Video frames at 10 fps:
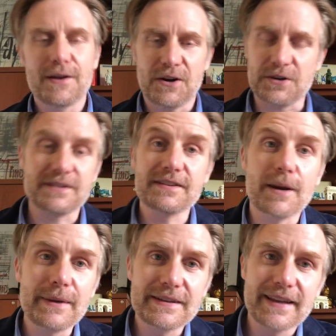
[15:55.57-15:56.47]
are
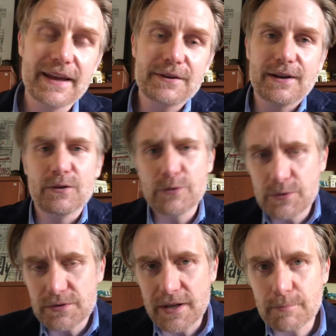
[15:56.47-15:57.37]
coming together and
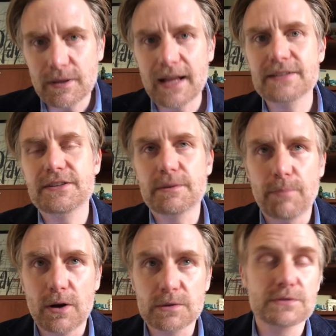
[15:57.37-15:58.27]
using plastic
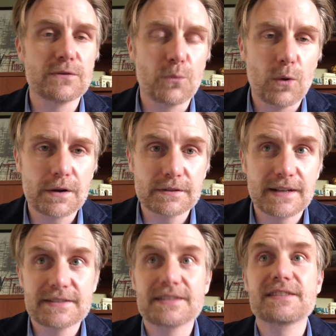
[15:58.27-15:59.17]
bottles of water
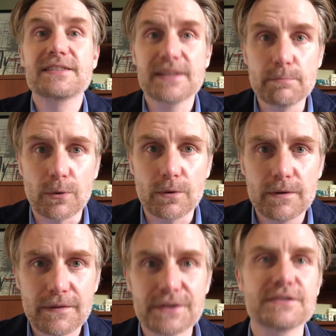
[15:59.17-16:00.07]
as the symbol
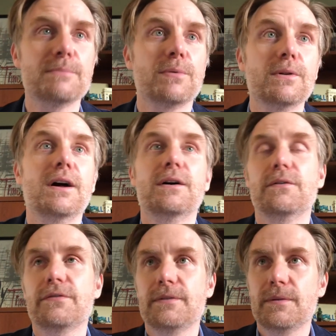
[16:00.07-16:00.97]

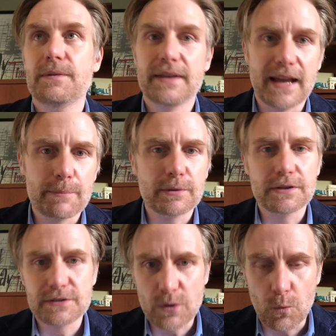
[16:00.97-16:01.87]
of
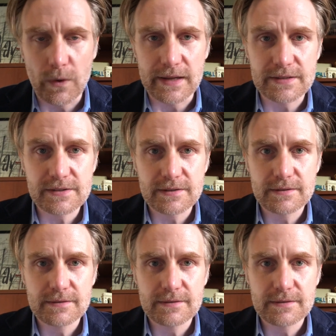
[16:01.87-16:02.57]
capitalistic waste.